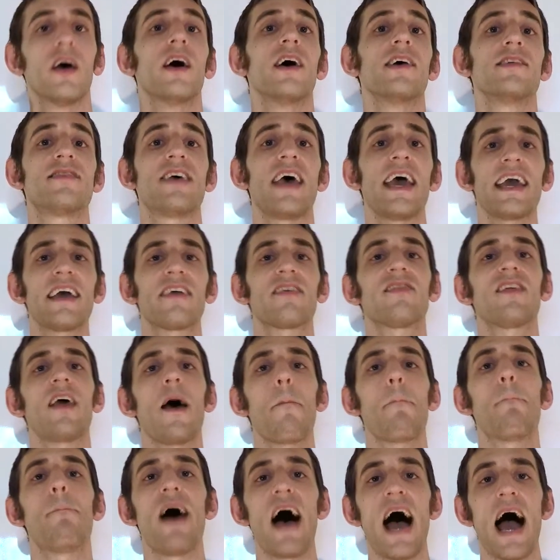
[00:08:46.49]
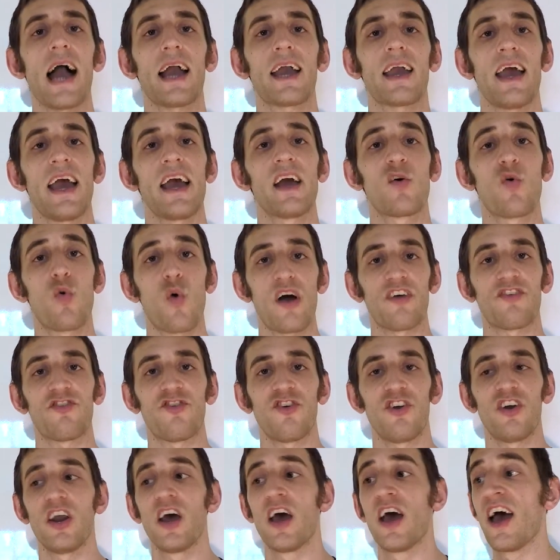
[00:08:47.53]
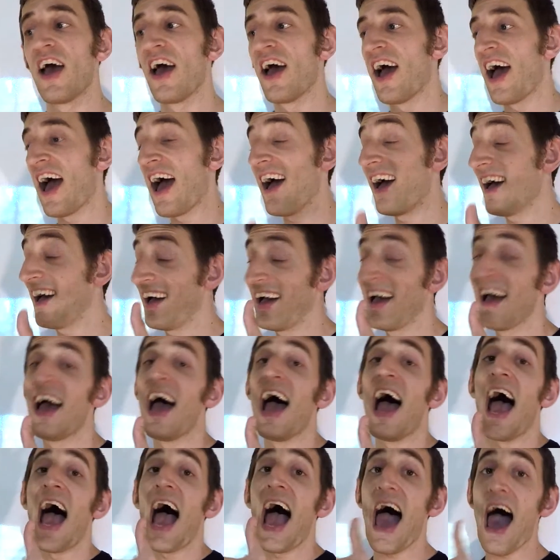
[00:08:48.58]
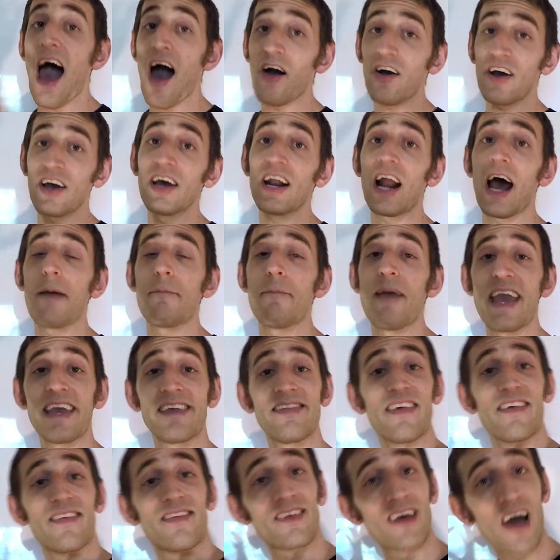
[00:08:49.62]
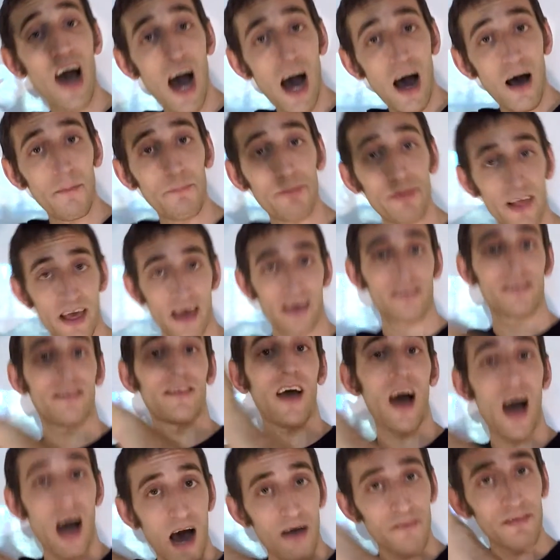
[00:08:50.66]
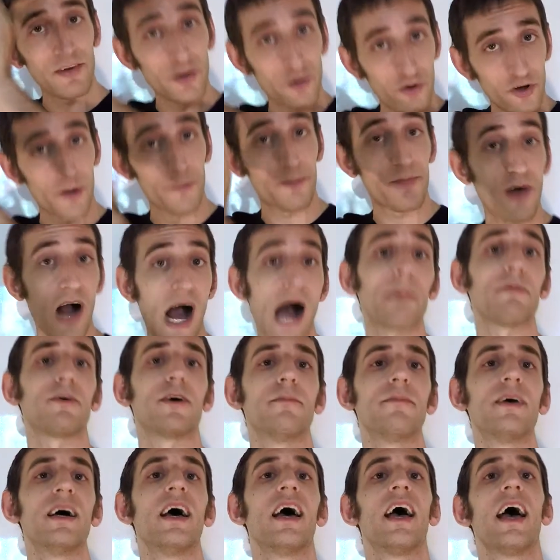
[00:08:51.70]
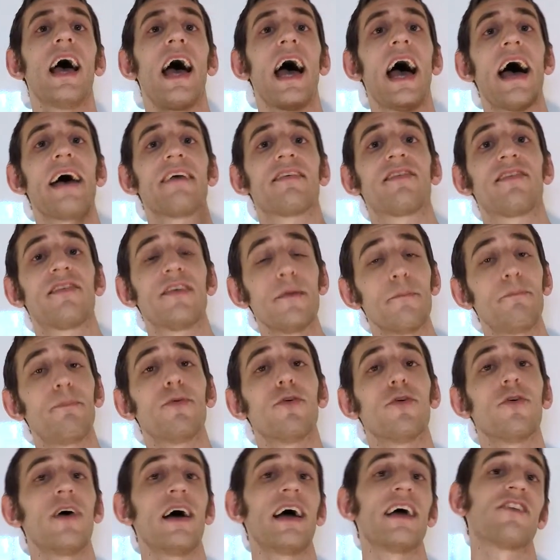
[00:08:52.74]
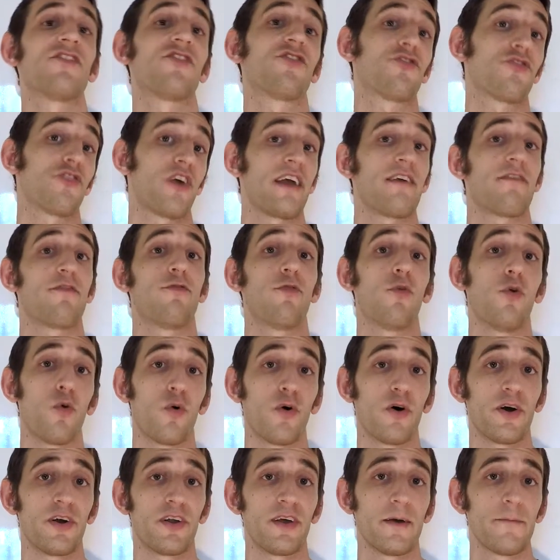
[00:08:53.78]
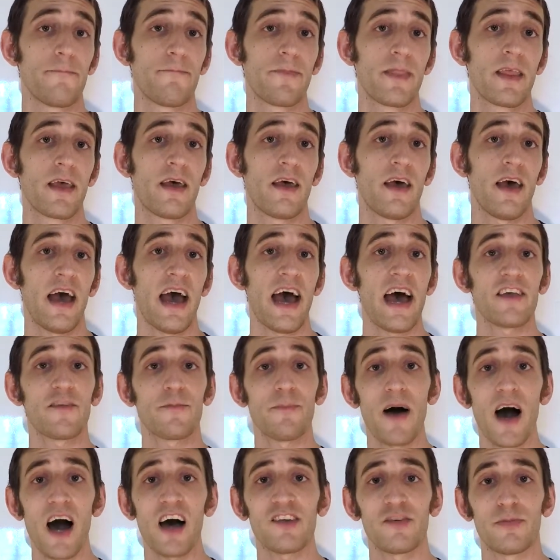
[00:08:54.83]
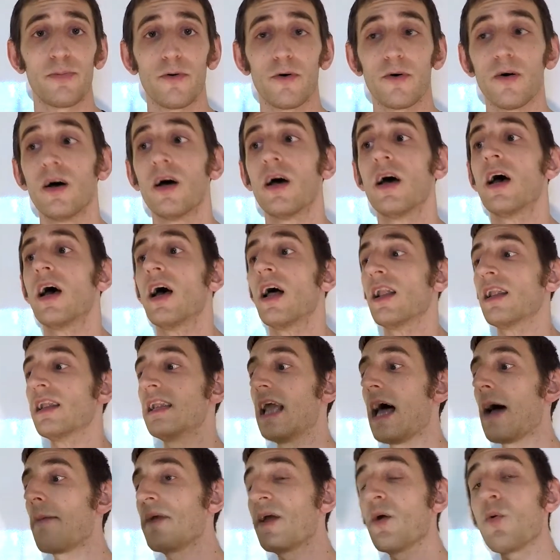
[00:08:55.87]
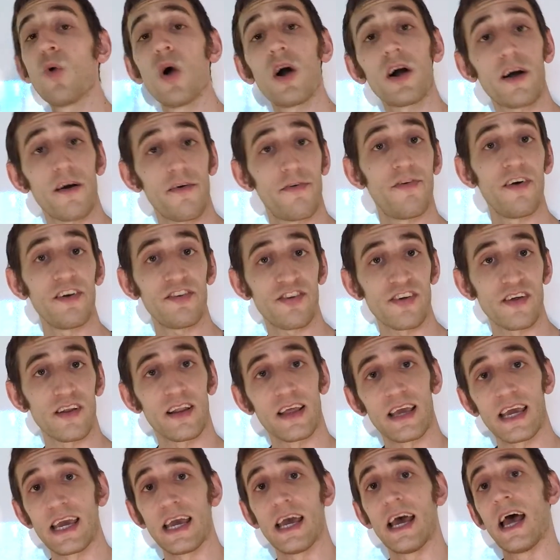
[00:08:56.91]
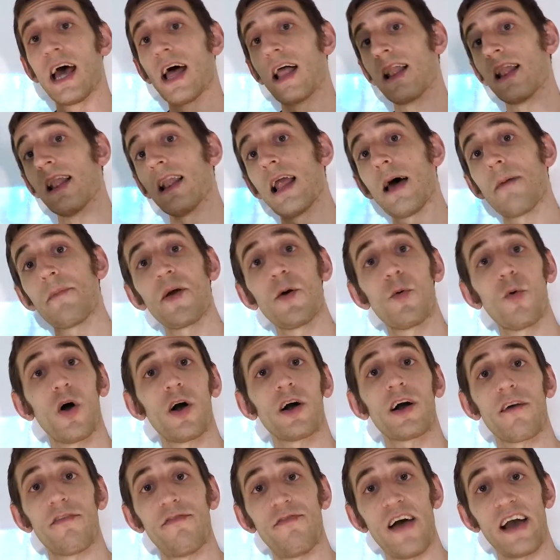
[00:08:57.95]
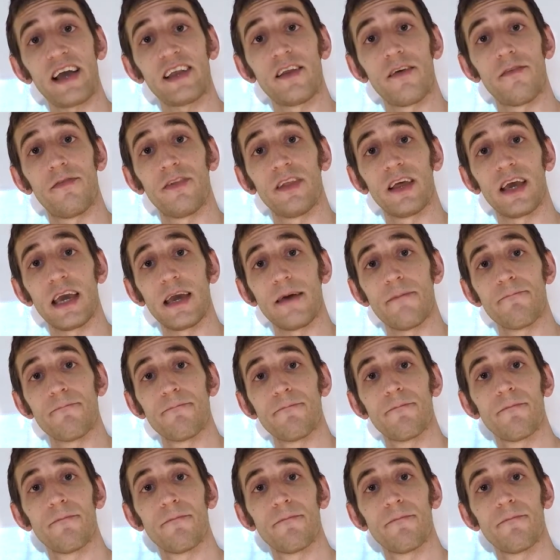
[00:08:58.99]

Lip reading: take a step back and question, how can I make this complex, convoluted problem as simple and straightforward as possible? Let me work efficiently, let me work effectively,